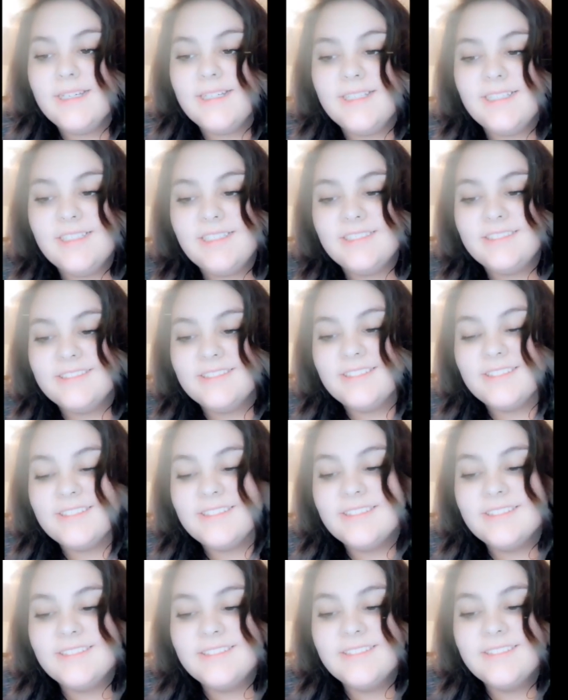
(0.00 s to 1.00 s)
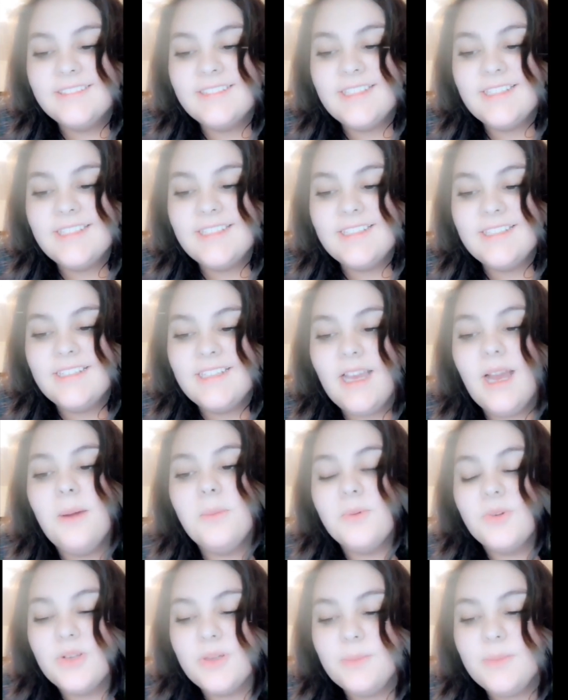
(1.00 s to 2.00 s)
Uh,
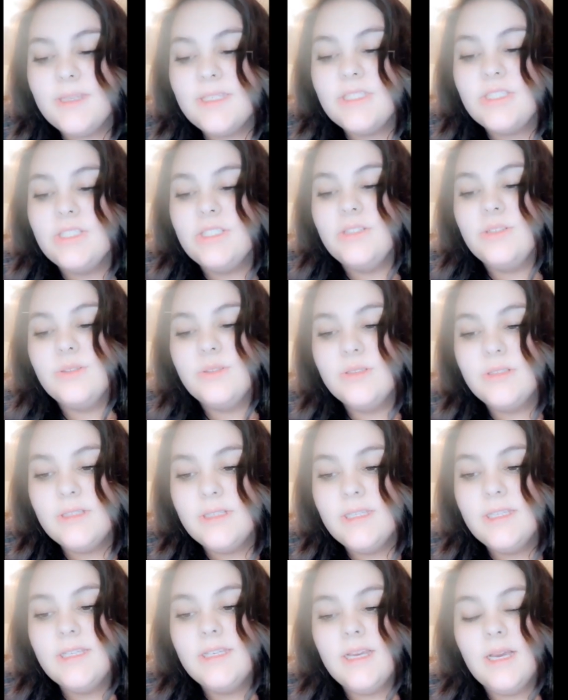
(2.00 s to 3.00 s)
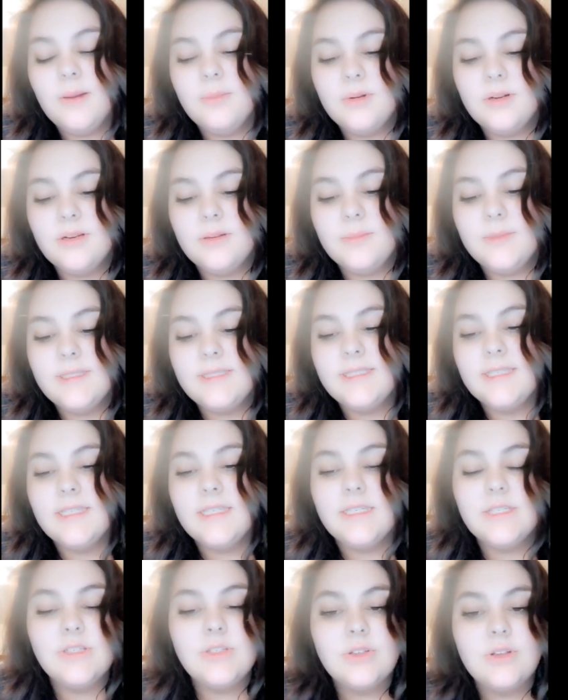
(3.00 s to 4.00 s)
I'm gonna miss you. I'm gonna miss
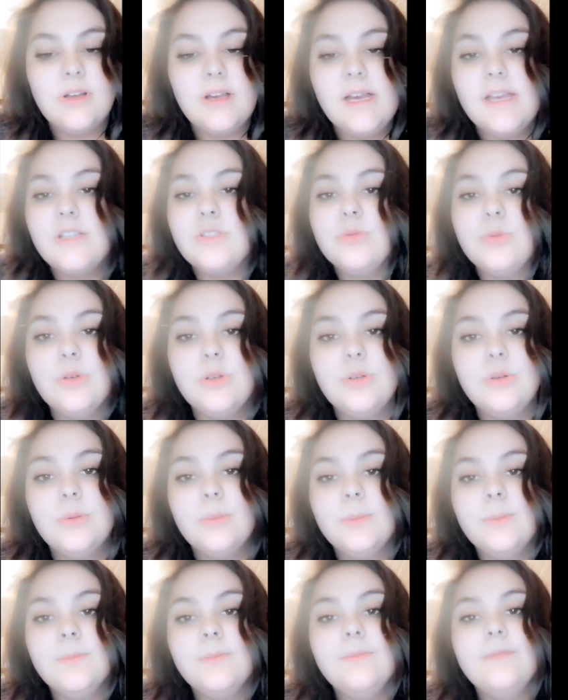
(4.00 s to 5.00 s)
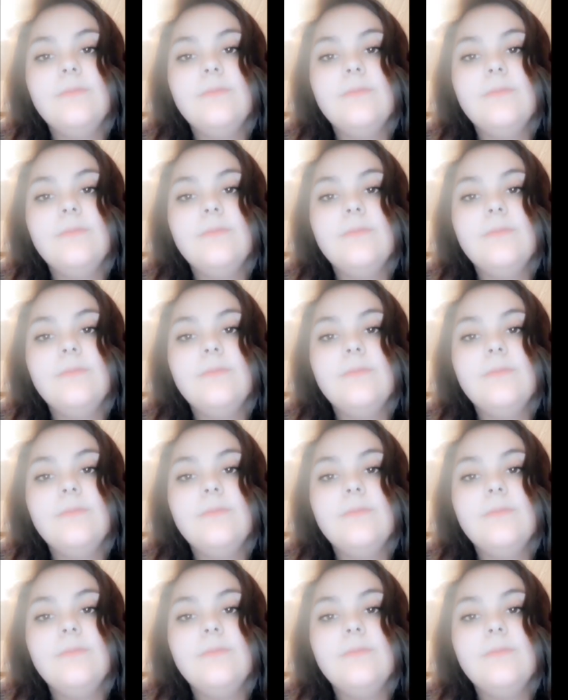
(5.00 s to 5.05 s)
sitting in your classroom.